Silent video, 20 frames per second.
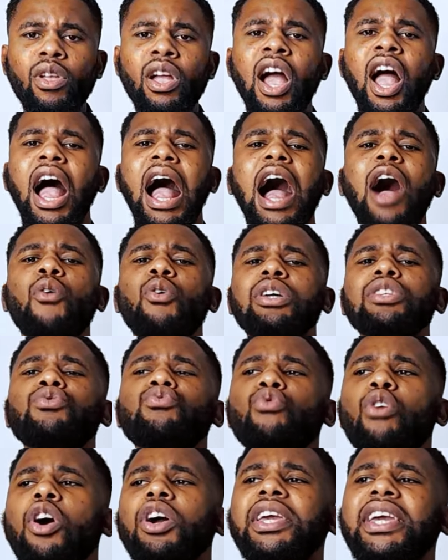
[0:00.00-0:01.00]
I
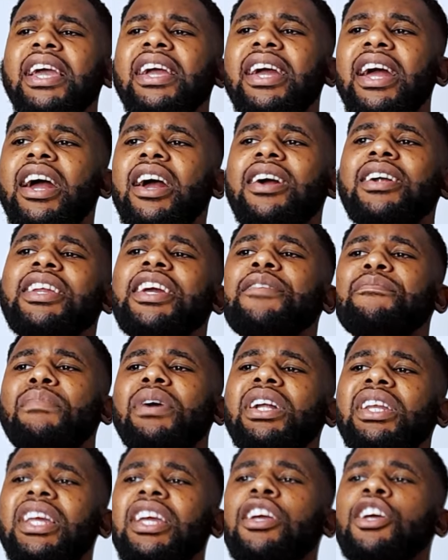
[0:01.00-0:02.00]
was working, earning
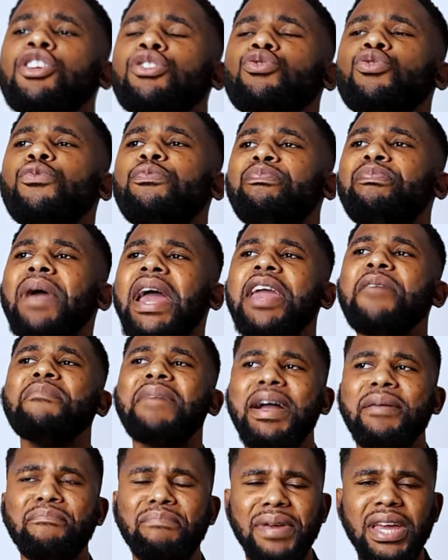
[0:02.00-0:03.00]
money to pay
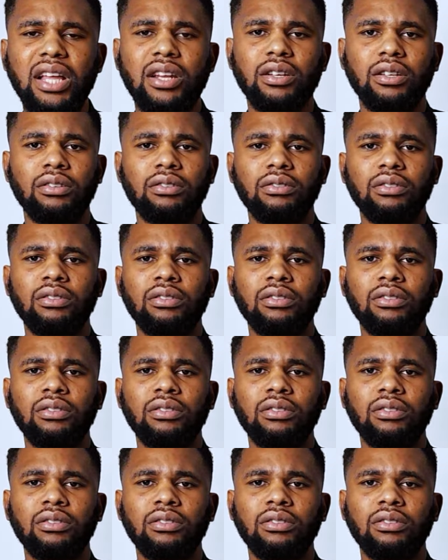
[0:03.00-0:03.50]
my bill.